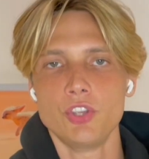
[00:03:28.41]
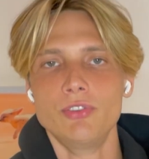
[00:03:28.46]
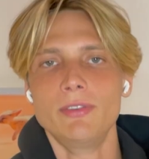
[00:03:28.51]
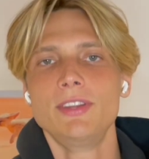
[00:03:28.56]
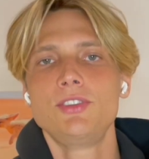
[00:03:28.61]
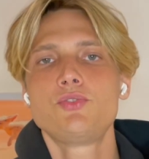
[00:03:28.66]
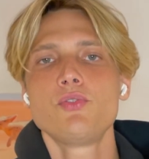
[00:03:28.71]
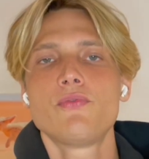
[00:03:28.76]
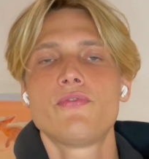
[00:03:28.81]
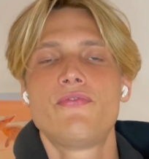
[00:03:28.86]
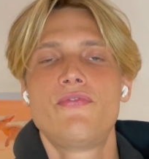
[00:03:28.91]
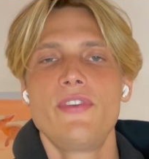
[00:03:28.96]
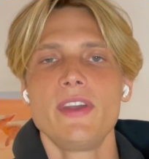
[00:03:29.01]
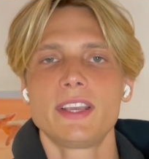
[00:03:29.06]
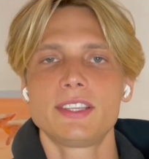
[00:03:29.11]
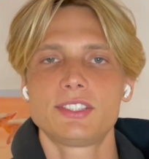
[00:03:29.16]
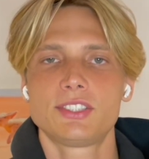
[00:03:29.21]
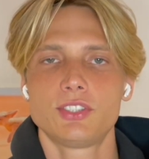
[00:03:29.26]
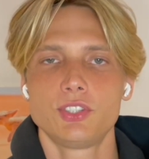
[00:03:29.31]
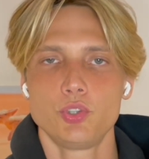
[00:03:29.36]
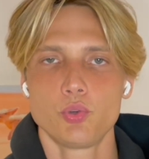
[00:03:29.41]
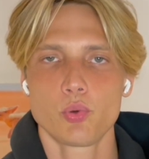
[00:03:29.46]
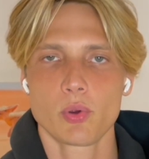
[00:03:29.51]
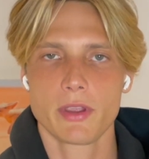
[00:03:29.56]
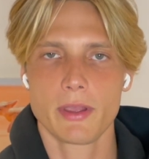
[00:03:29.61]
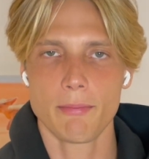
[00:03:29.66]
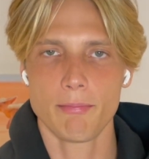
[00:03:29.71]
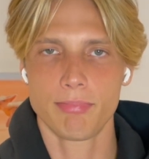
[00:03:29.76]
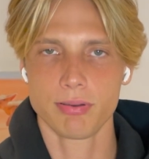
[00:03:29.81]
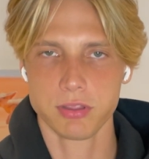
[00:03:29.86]
You need to fix your
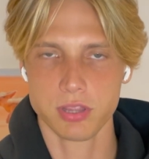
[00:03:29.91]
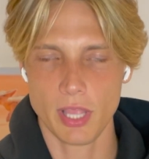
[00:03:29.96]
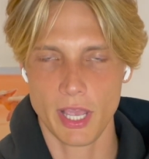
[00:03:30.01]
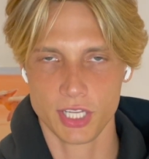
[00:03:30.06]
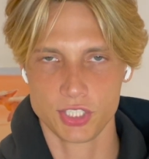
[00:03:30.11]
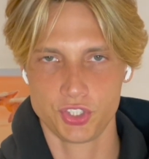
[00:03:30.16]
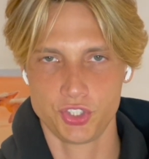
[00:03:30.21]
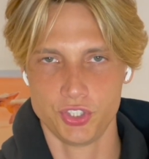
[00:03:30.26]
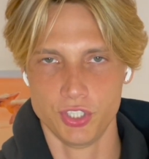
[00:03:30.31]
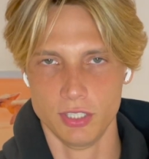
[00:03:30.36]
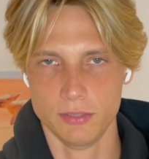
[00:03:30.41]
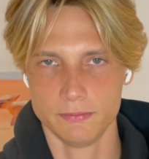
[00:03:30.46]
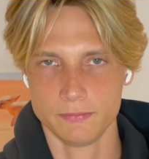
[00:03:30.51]
complexion.